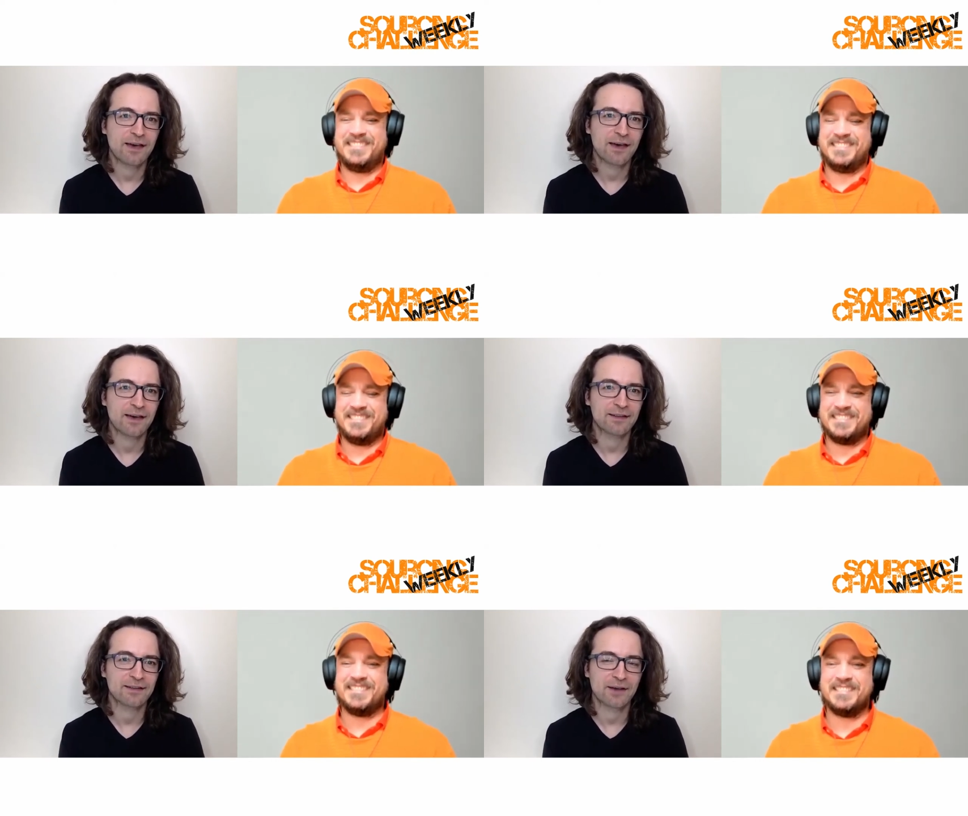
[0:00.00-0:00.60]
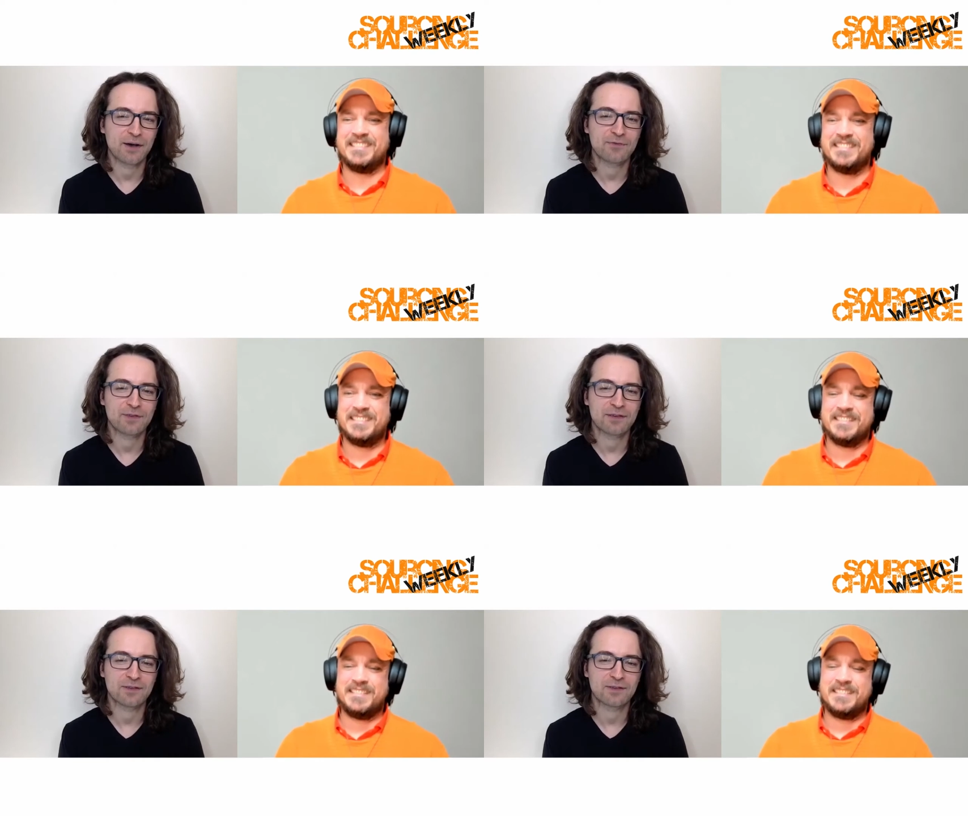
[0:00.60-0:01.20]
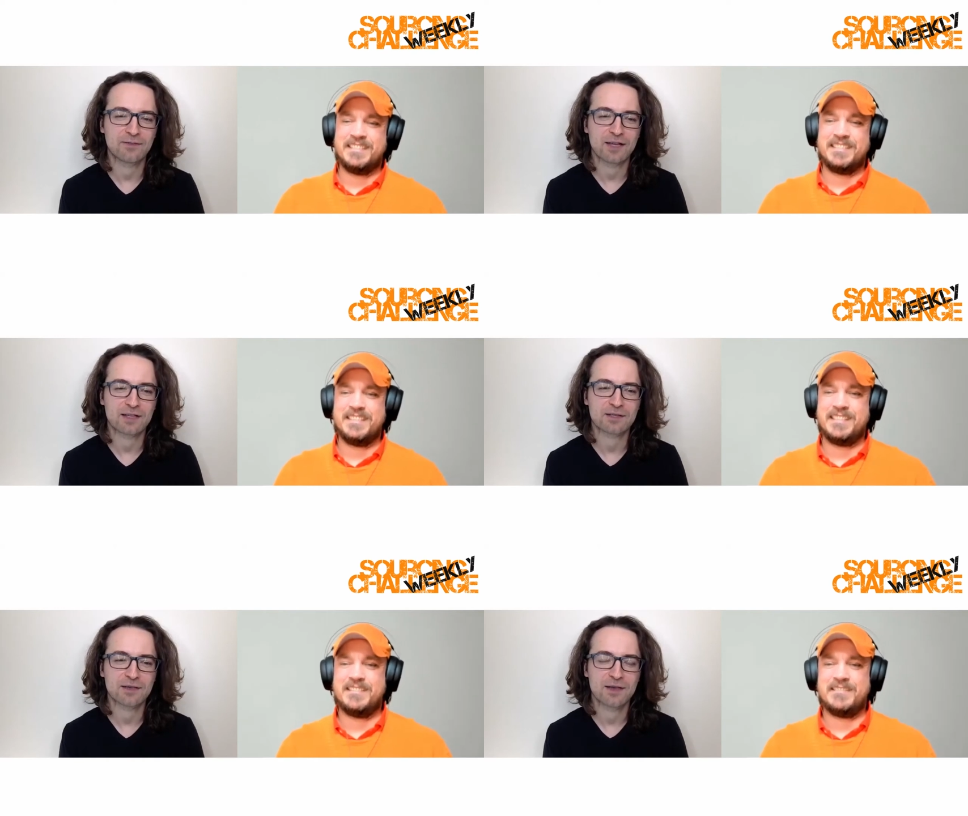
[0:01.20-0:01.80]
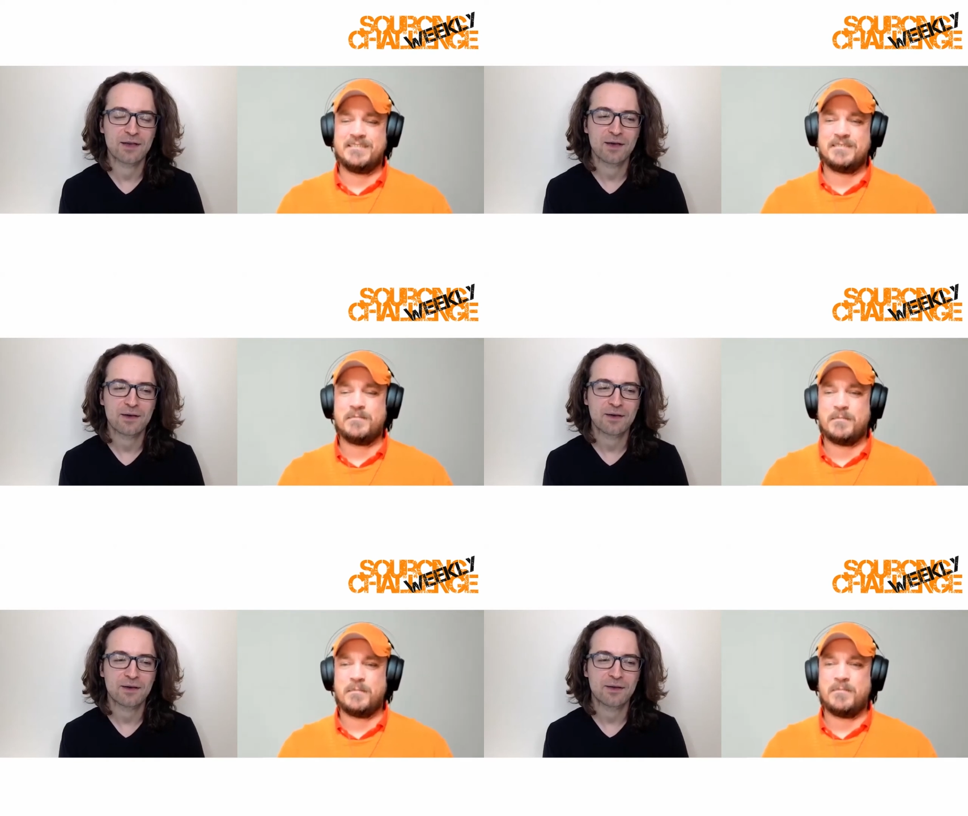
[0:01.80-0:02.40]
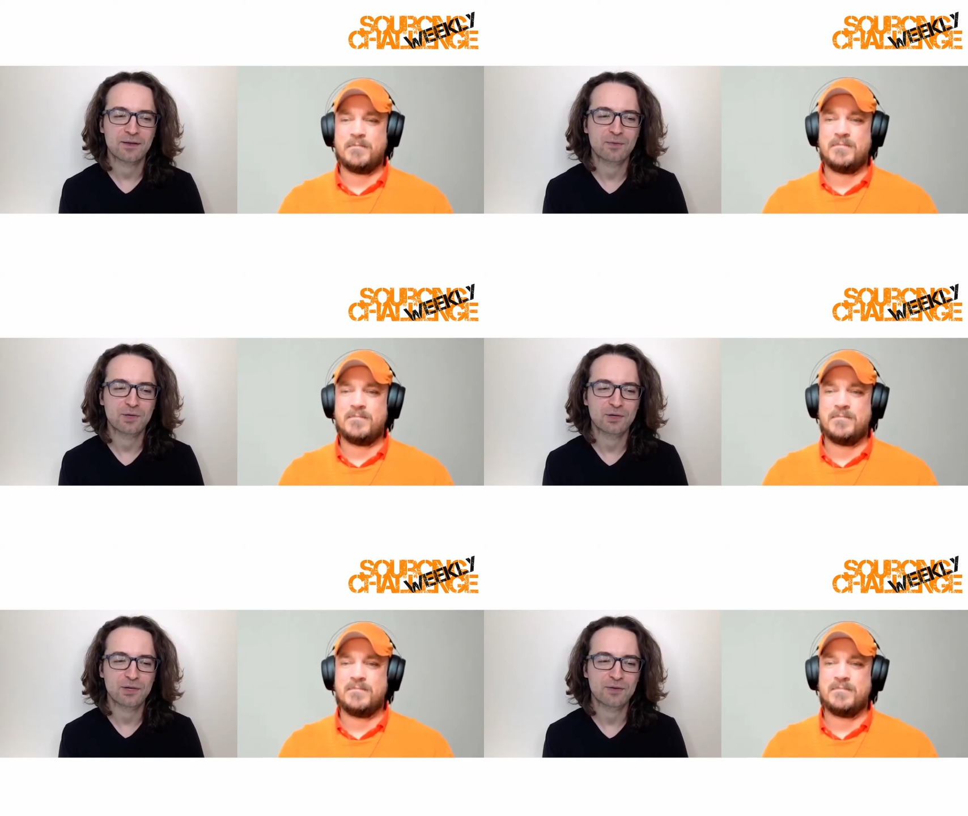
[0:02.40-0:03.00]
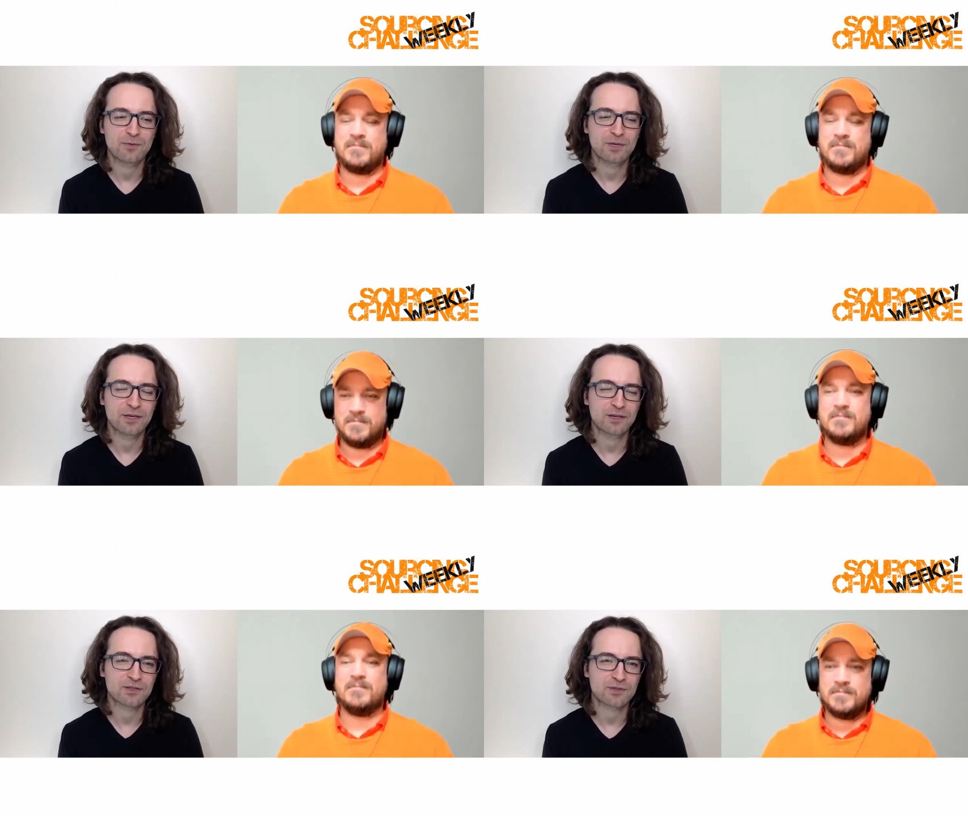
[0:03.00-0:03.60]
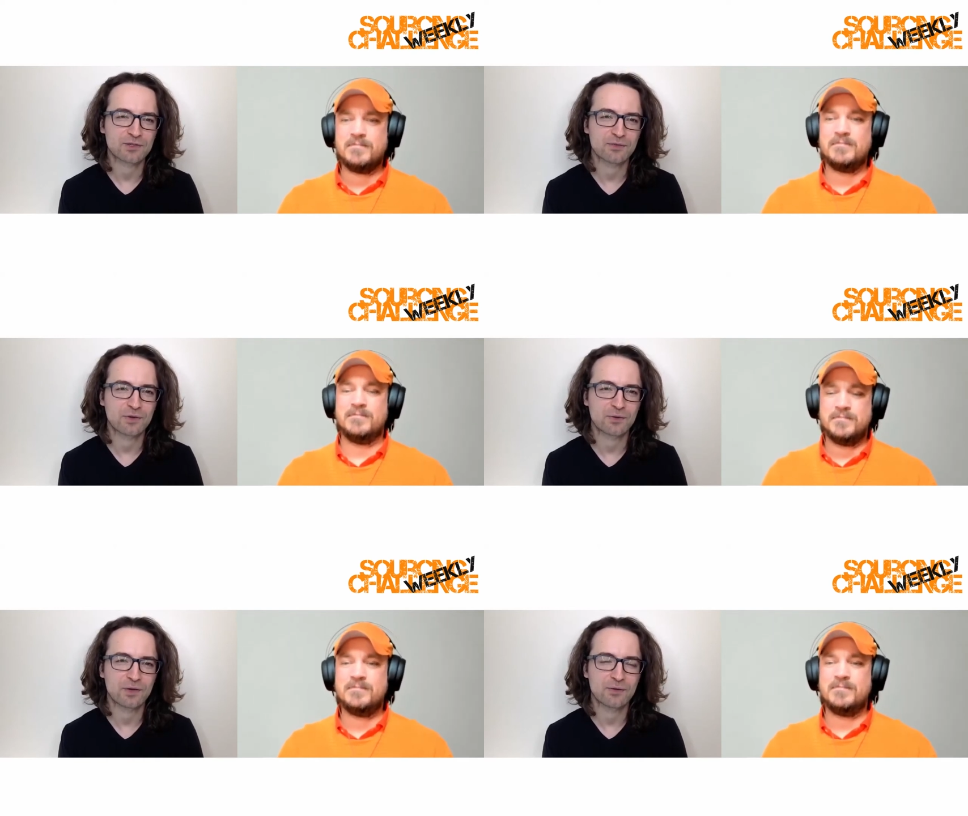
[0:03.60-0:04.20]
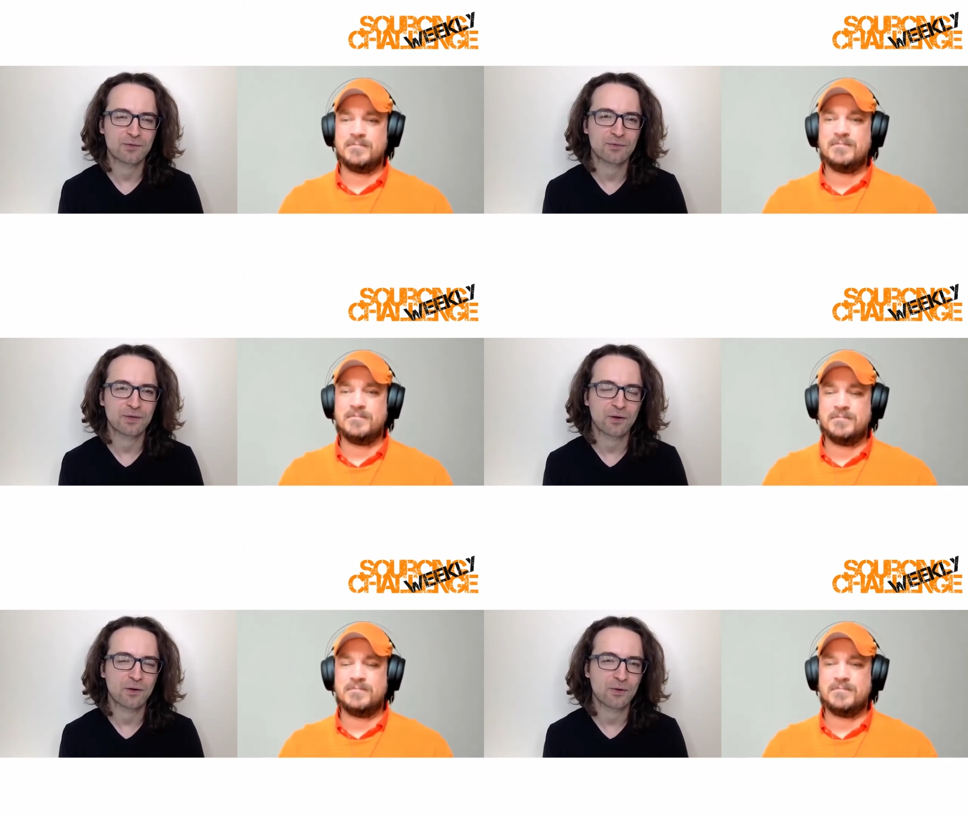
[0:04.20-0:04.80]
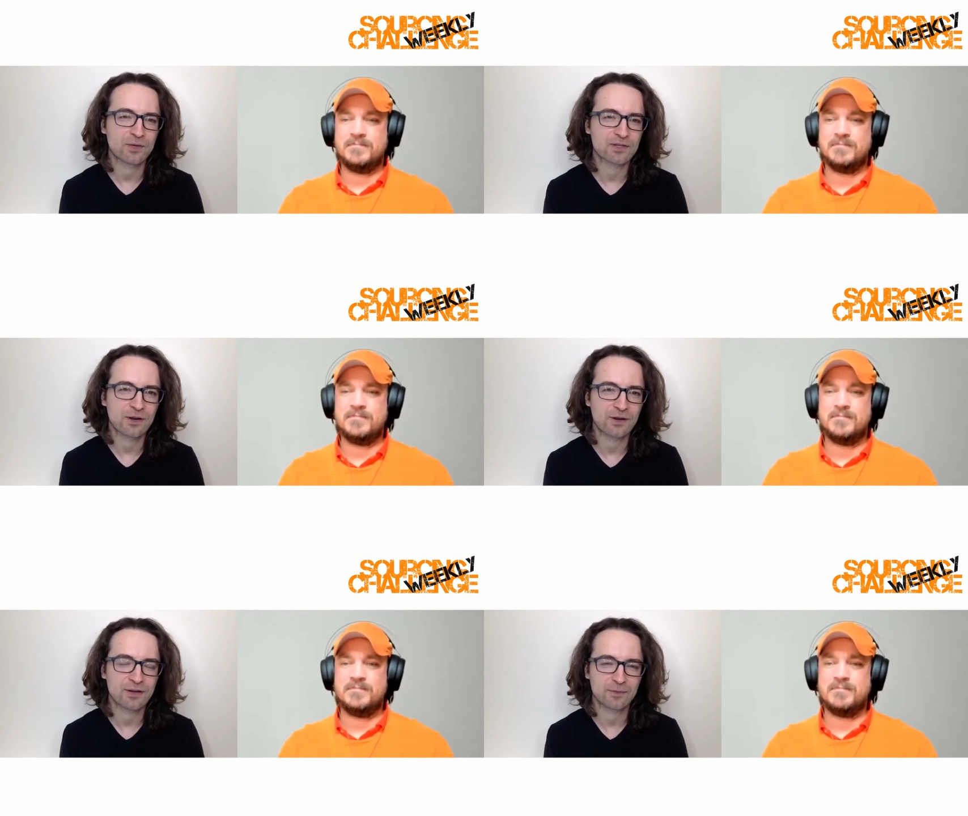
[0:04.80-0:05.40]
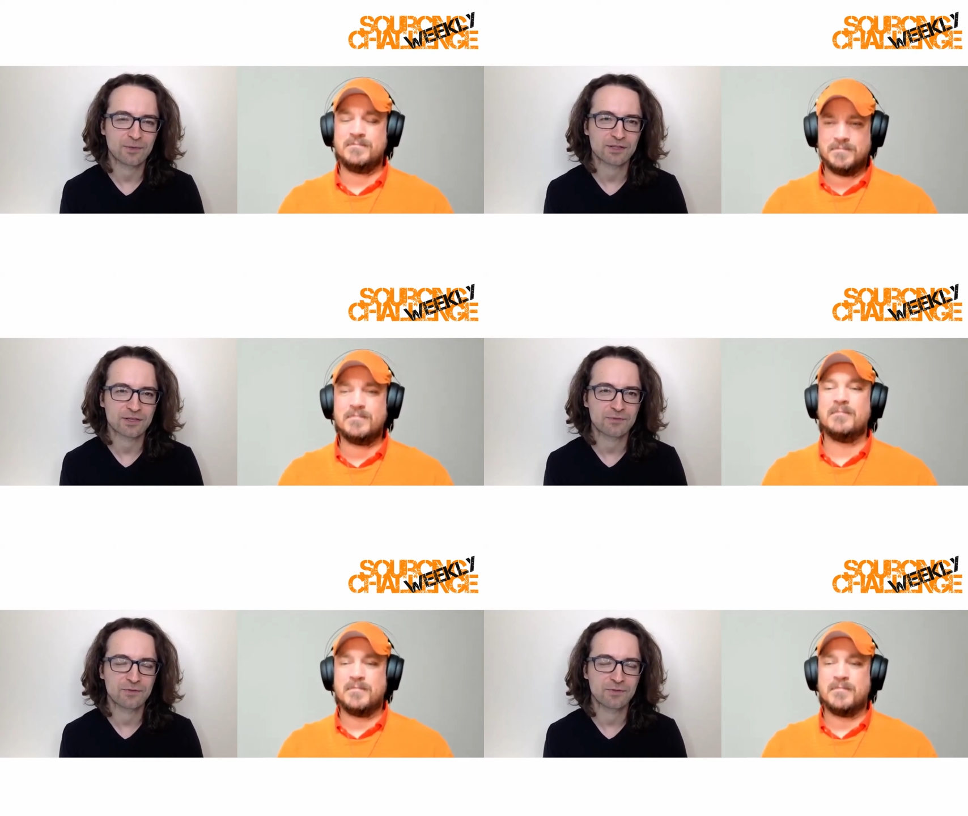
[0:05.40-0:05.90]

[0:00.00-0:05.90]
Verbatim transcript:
Speaker 1: and i think that that's uh, the beauty of being a sourcer when we we are always learning because if